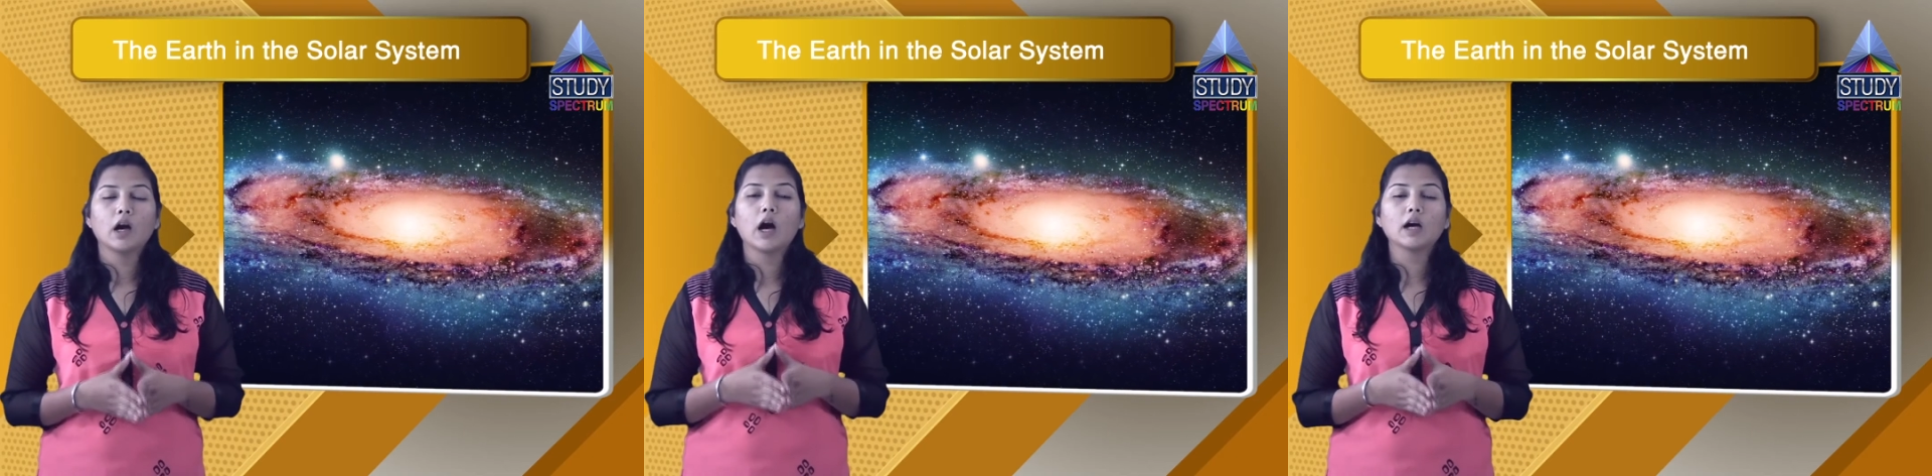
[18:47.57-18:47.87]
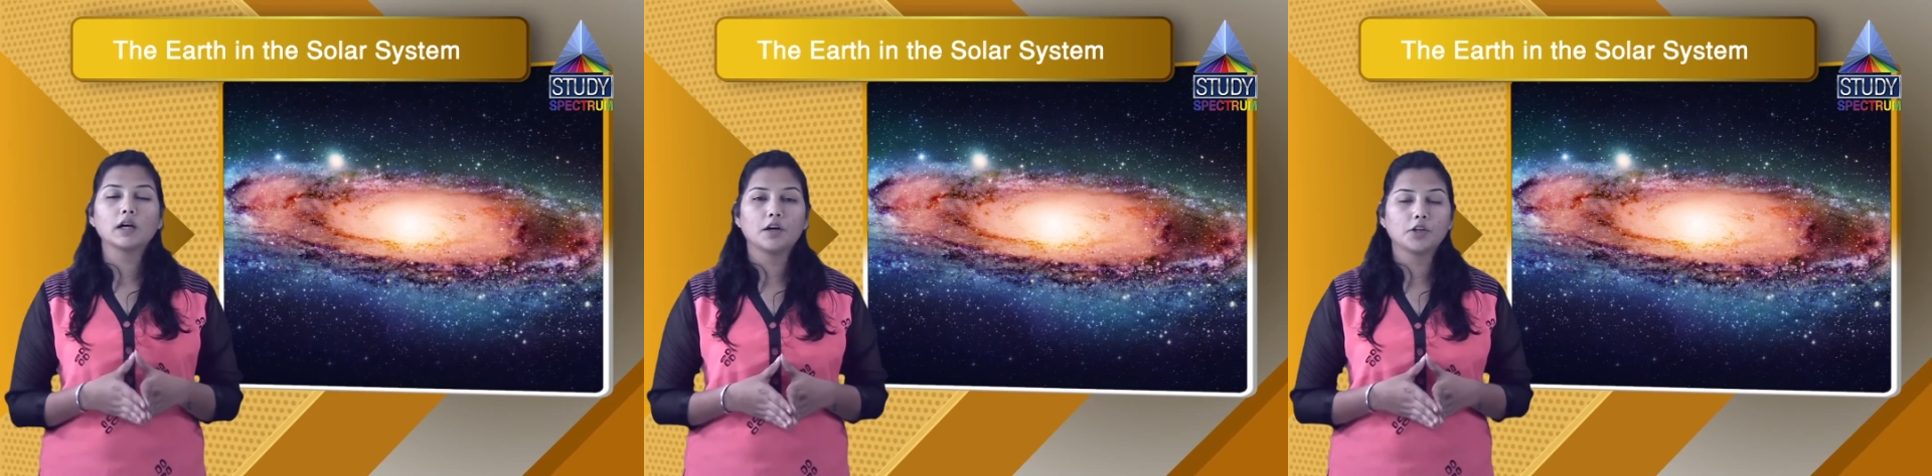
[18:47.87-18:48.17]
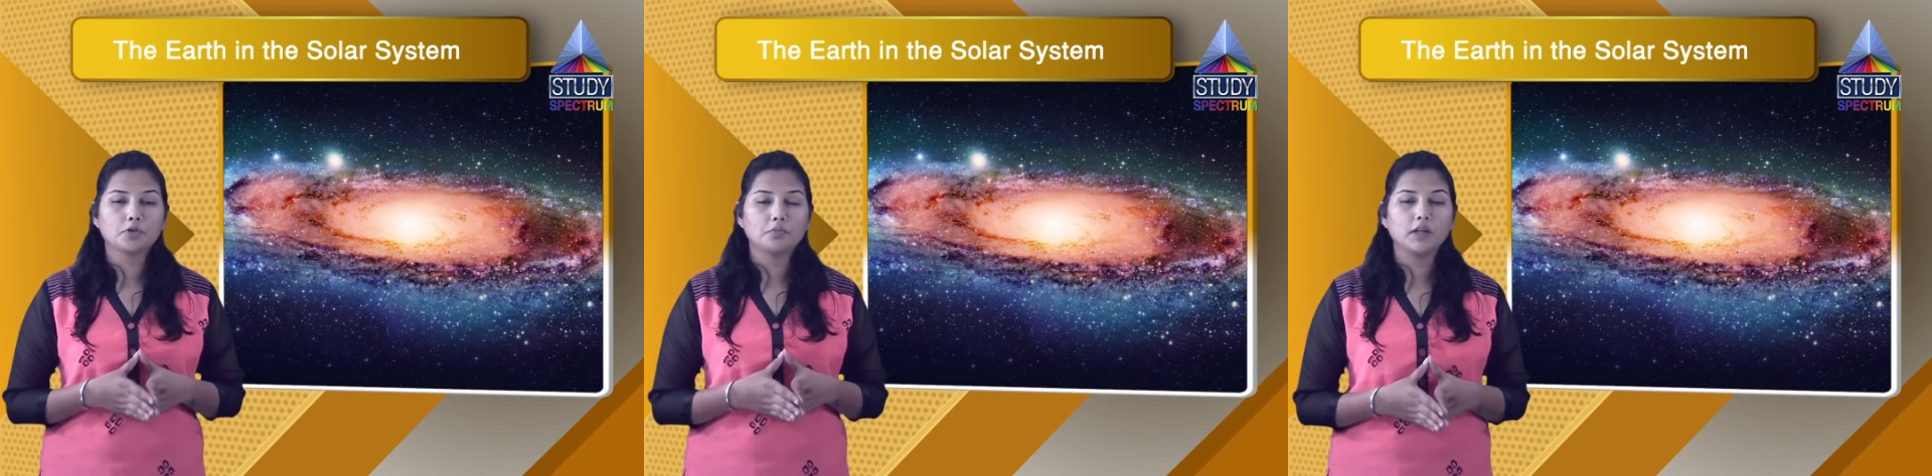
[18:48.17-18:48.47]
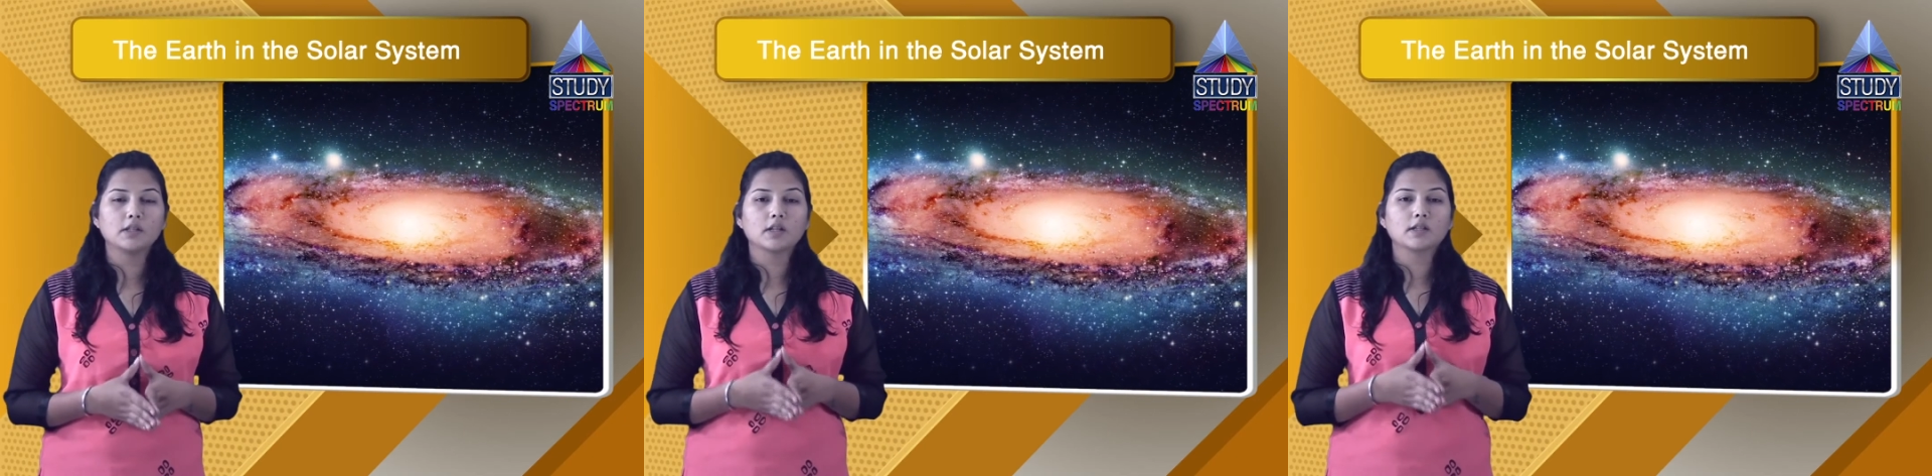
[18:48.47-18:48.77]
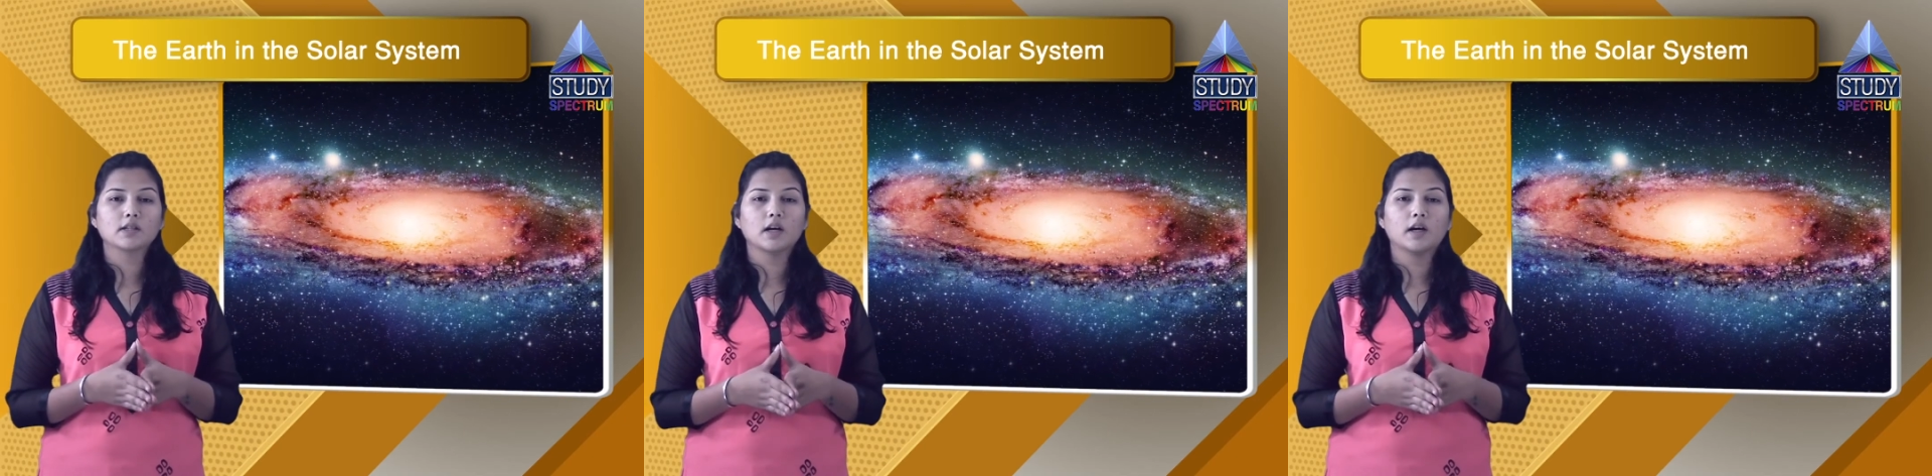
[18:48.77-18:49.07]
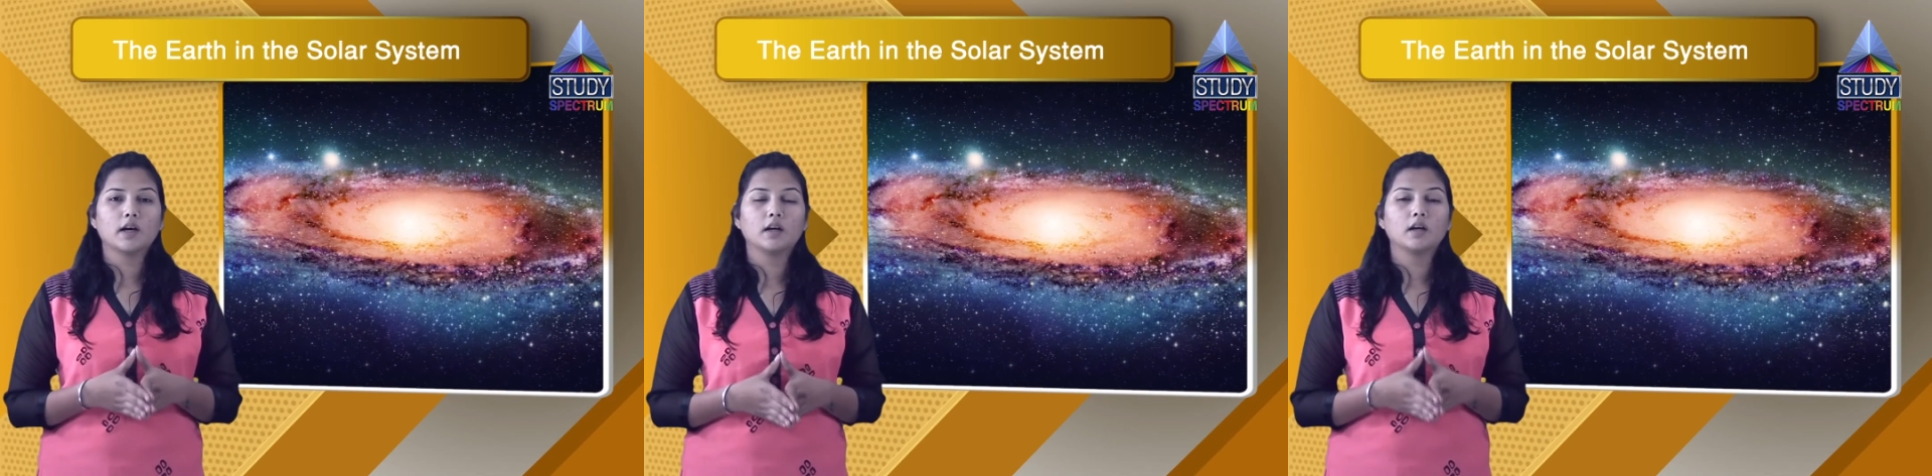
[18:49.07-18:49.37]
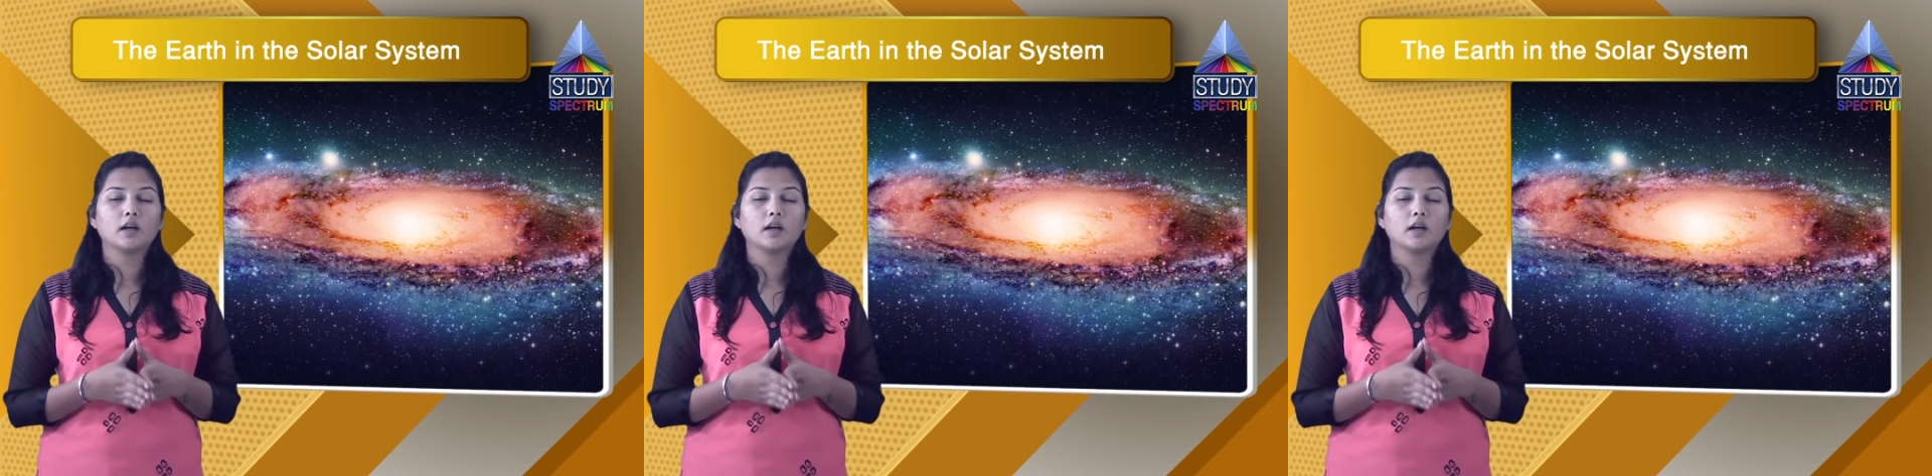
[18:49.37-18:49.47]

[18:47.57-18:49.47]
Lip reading: Akash means sky,